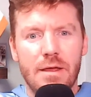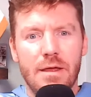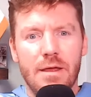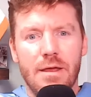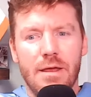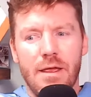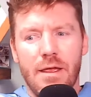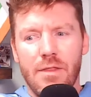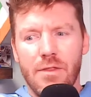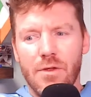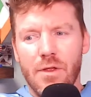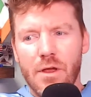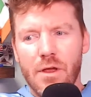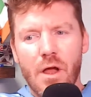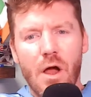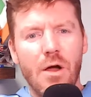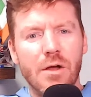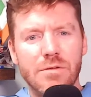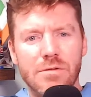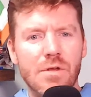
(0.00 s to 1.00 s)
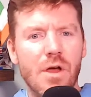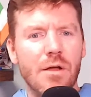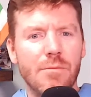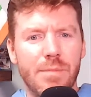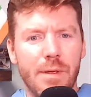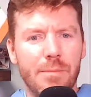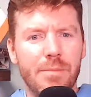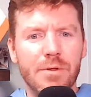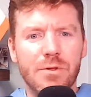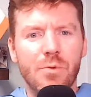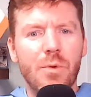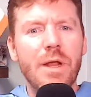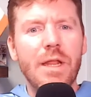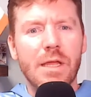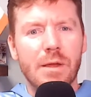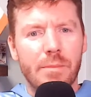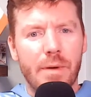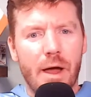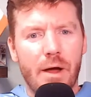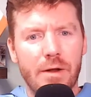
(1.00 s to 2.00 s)
And they're like, oh, I saw people
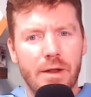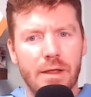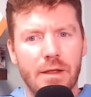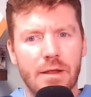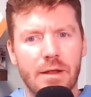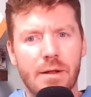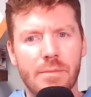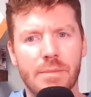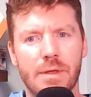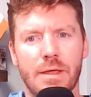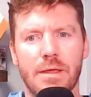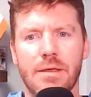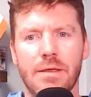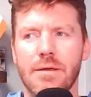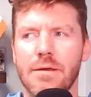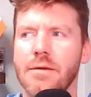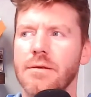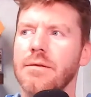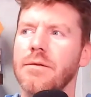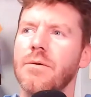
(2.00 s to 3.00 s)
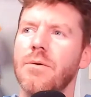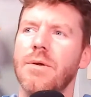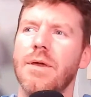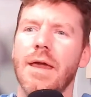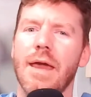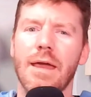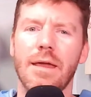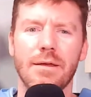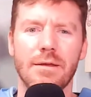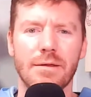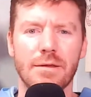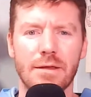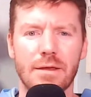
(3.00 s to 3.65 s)
tweeting about it. And I'm like, okay,